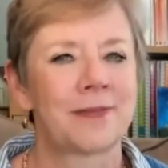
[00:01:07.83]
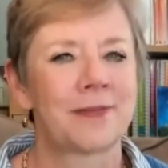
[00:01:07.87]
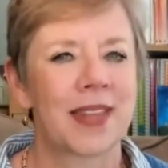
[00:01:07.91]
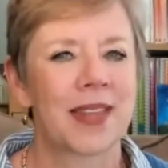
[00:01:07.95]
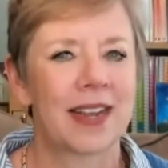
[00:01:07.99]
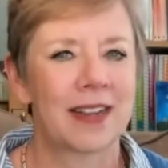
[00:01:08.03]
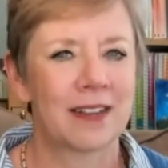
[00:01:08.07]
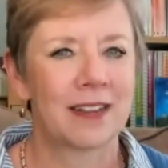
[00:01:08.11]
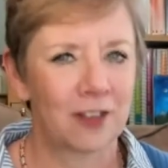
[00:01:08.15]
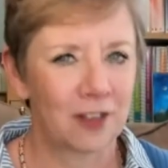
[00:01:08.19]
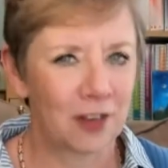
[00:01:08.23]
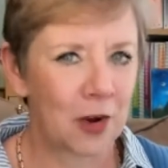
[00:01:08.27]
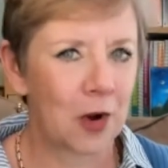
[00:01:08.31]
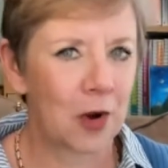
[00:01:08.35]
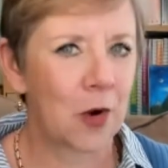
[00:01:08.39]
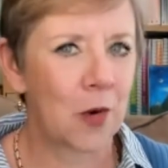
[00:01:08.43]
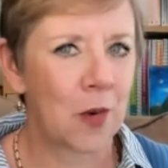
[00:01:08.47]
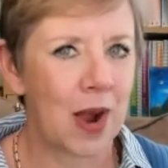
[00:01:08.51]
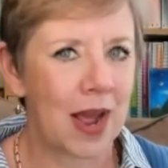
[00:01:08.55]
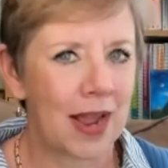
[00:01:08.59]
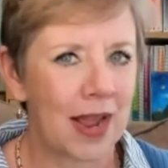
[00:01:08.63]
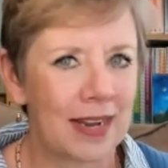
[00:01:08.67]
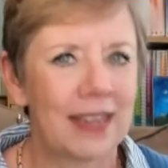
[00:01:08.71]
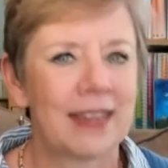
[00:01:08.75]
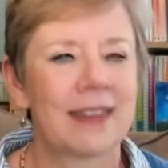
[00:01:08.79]
And so
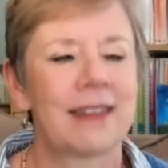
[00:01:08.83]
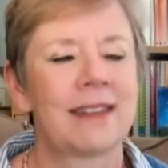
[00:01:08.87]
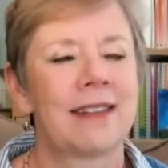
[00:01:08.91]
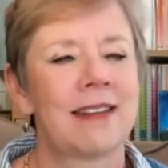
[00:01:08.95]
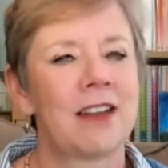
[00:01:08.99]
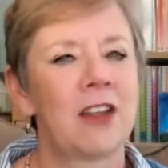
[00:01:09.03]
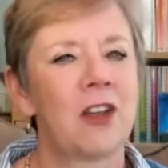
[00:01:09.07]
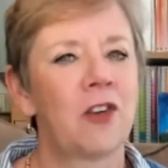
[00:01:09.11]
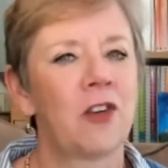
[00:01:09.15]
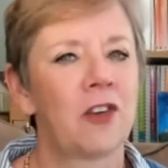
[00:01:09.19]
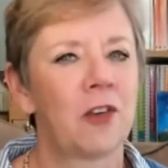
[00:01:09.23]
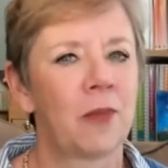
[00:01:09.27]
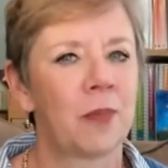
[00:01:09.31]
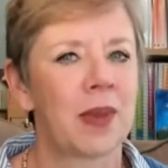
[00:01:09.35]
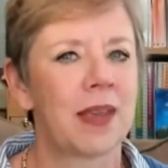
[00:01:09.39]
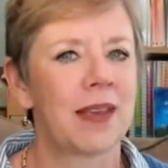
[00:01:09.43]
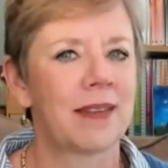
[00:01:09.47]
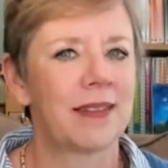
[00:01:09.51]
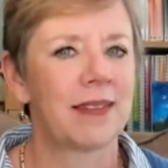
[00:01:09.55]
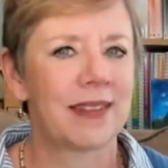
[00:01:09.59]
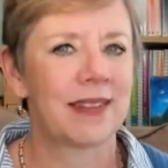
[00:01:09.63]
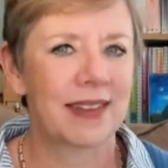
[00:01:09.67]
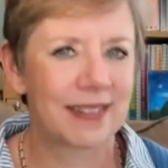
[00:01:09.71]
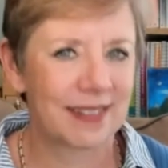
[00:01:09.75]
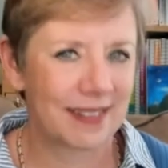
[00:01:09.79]
I continue to be
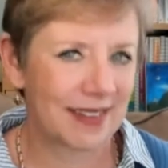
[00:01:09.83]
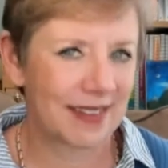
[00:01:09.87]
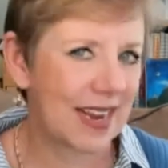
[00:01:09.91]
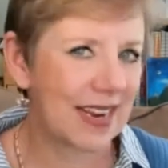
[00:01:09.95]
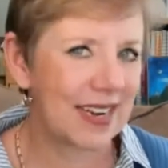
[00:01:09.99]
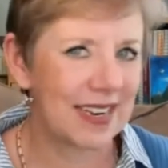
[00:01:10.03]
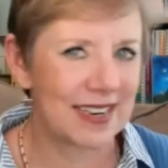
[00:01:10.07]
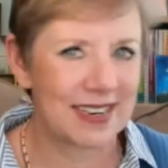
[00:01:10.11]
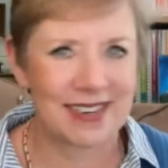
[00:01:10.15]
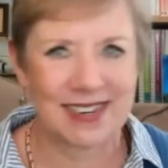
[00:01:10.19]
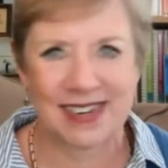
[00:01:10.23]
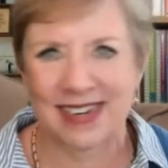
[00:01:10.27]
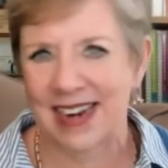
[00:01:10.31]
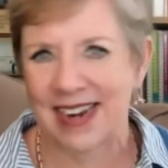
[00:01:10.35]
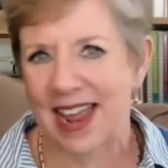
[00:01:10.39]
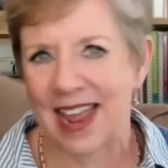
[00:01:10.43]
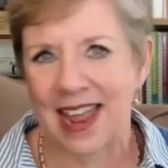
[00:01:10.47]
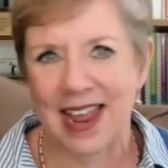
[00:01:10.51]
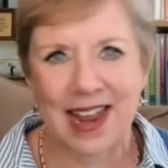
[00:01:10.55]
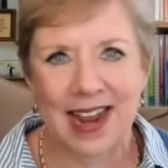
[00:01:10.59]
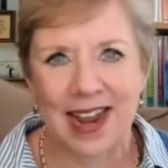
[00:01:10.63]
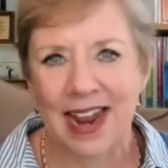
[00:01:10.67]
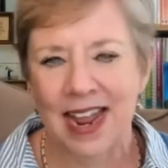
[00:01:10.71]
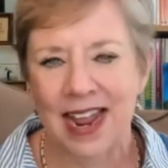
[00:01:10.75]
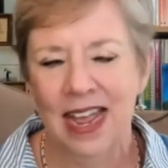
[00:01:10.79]
as excited
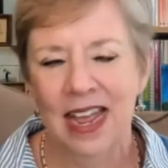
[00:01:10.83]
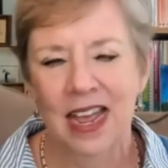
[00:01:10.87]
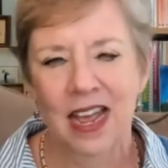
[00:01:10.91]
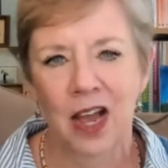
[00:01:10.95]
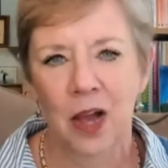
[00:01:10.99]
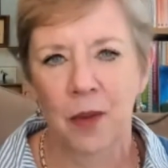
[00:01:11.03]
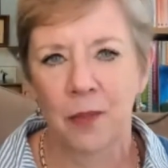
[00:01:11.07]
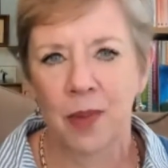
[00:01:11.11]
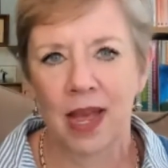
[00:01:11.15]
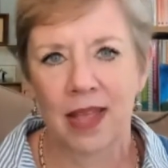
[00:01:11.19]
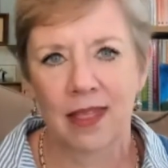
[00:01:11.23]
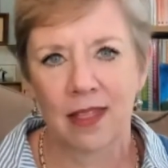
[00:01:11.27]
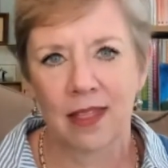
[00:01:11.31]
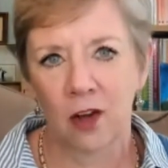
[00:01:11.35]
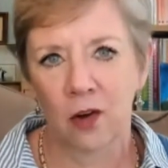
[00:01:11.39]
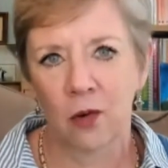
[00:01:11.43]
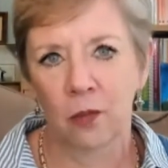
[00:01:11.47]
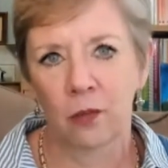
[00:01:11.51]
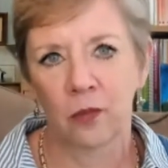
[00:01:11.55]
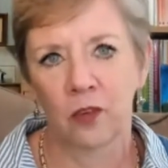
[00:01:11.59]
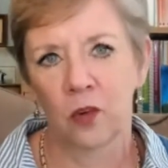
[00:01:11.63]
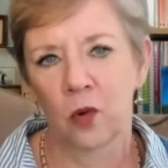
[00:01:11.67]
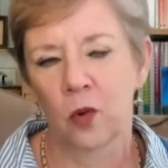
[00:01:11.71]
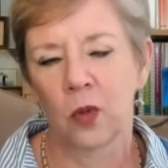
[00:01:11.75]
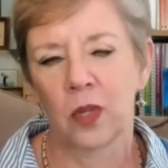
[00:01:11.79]
today about the
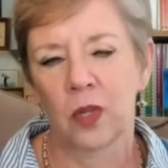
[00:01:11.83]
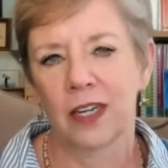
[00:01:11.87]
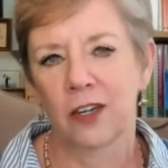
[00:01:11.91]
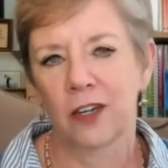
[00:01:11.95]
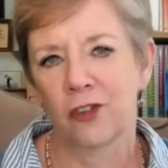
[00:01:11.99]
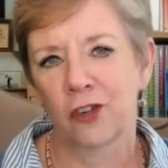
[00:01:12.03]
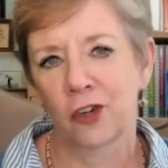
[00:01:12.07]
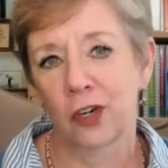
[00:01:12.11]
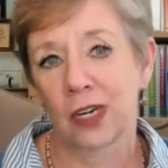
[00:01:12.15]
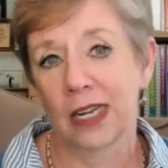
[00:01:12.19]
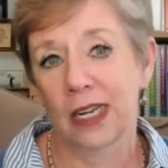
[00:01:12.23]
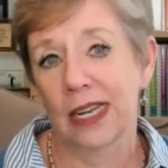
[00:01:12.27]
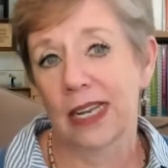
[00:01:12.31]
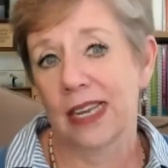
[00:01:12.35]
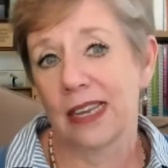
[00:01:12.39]
homeschooling journey,